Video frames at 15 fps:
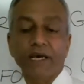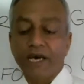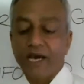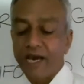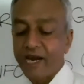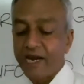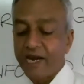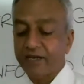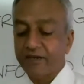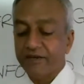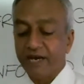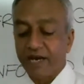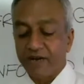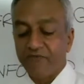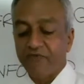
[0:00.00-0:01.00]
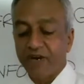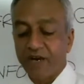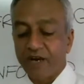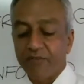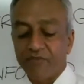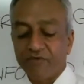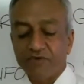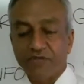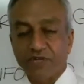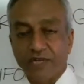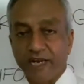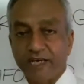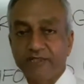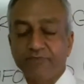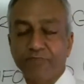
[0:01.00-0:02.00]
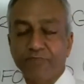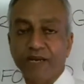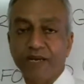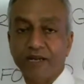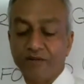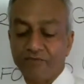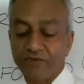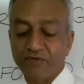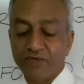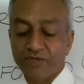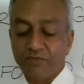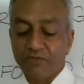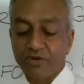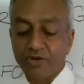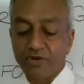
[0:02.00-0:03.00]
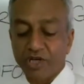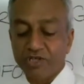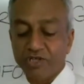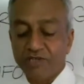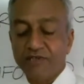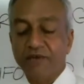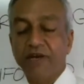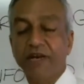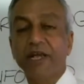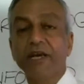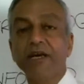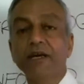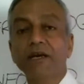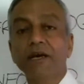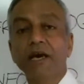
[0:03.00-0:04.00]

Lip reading: and fill up, of course, the next paragraph, which is about the initial screening,